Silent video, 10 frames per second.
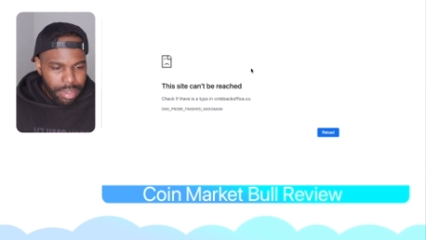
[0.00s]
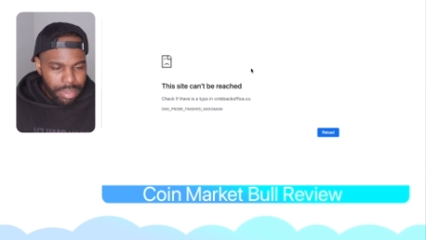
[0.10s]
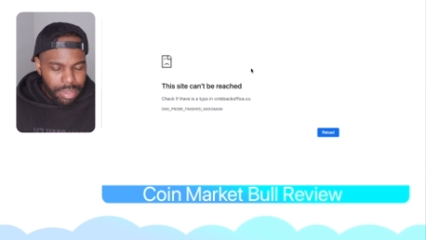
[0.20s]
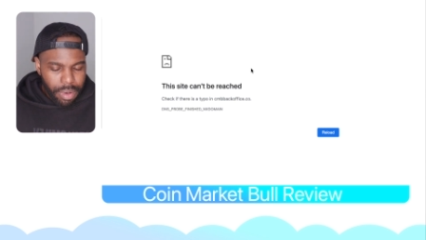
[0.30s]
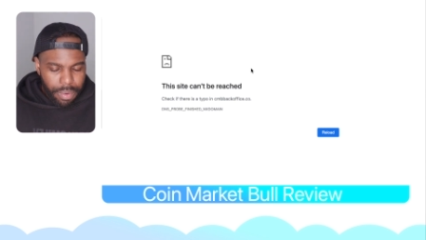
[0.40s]

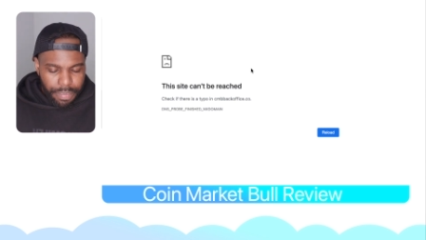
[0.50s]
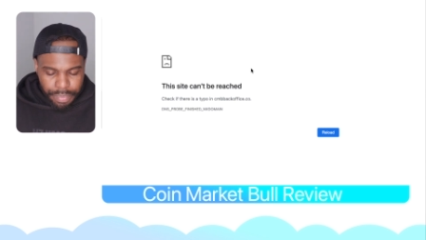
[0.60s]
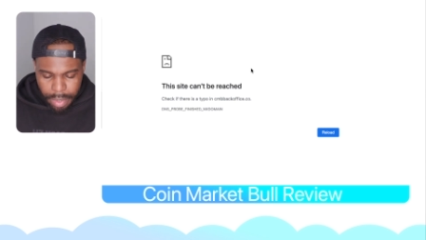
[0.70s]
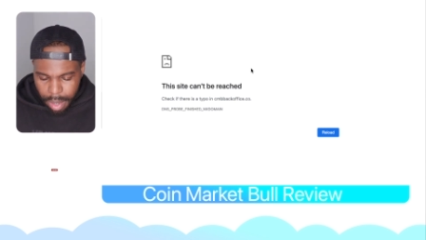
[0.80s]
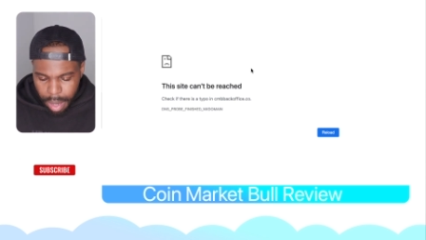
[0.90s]
So,
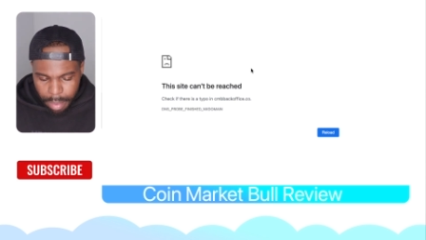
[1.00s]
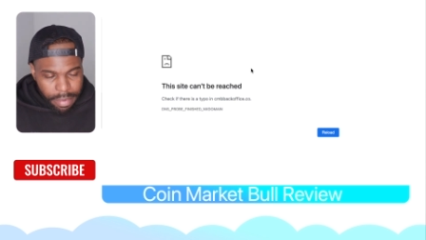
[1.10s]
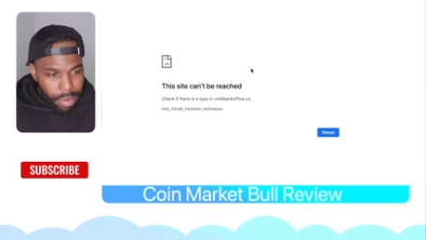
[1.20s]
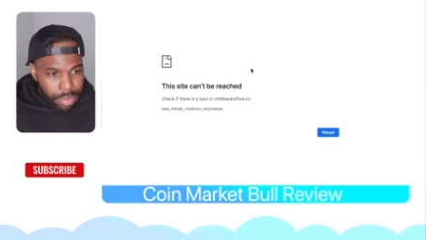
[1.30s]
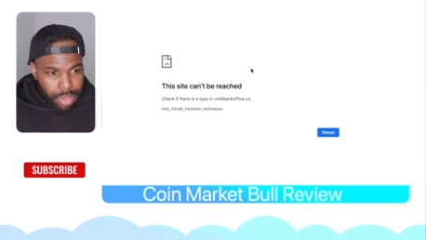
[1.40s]
um, if
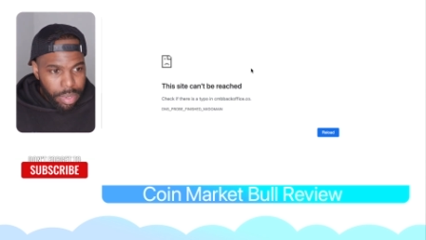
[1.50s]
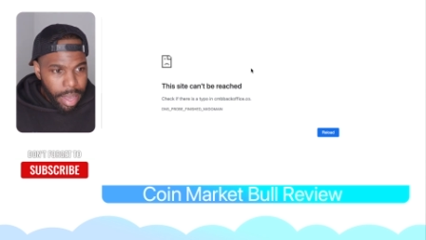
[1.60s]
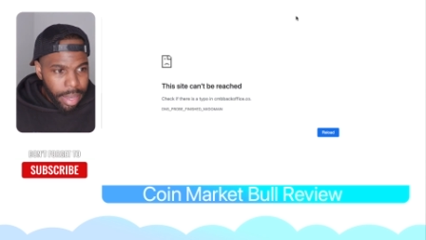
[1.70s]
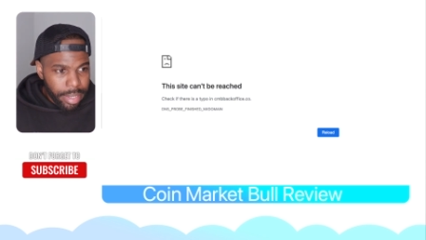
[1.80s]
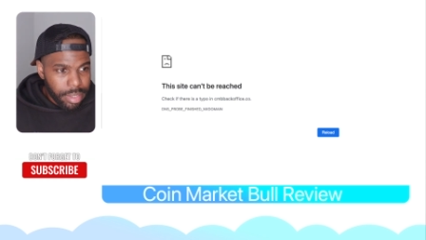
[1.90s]
I was you
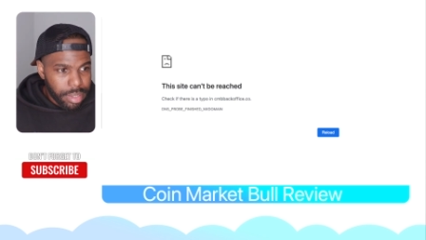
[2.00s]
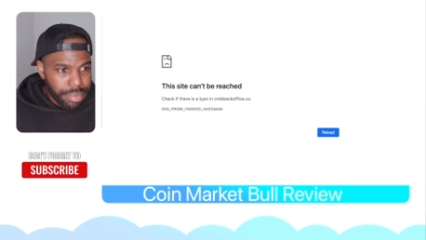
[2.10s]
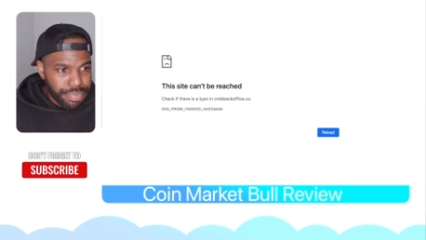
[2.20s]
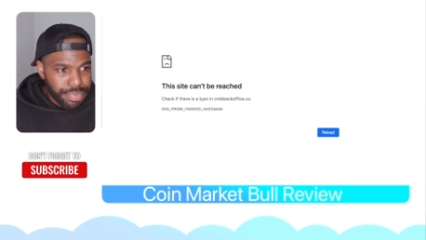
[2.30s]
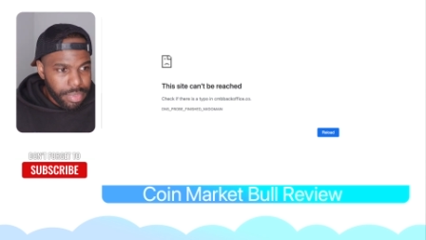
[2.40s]
guys,
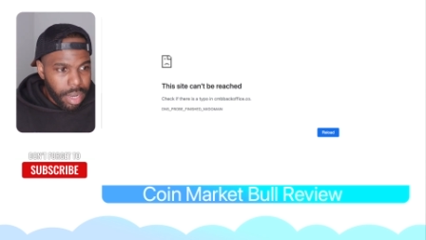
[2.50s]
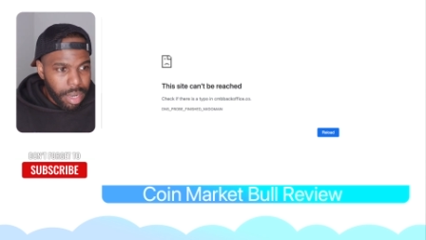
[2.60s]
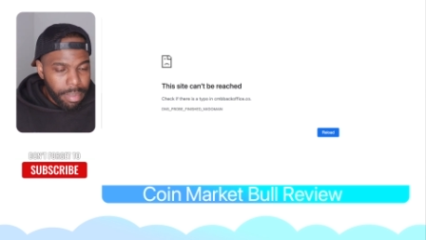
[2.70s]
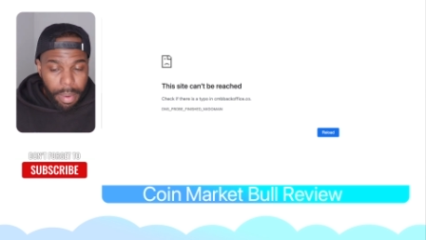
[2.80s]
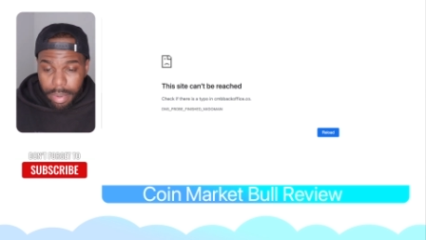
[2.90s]

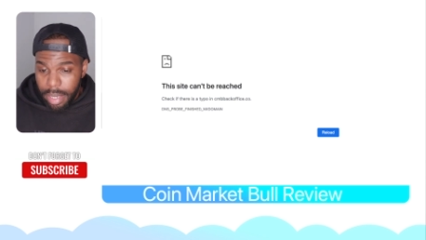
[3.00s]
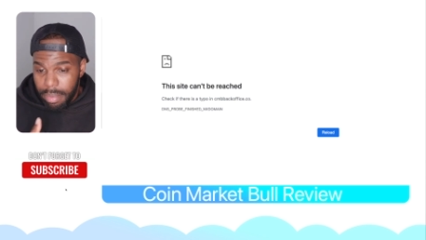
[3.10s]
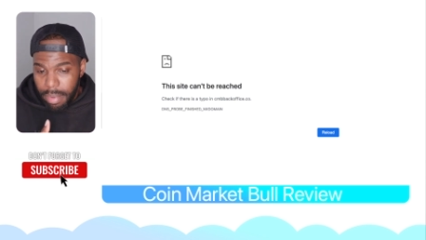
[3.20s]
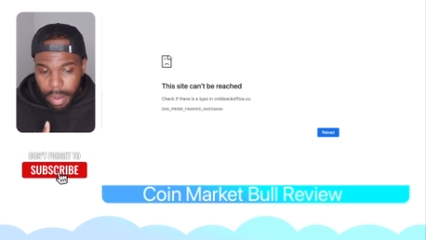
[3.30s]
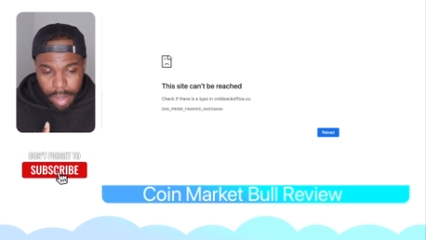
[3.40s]
um, I would
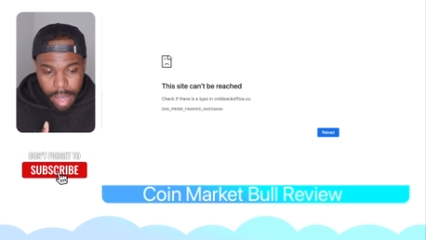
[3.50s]
hit, I would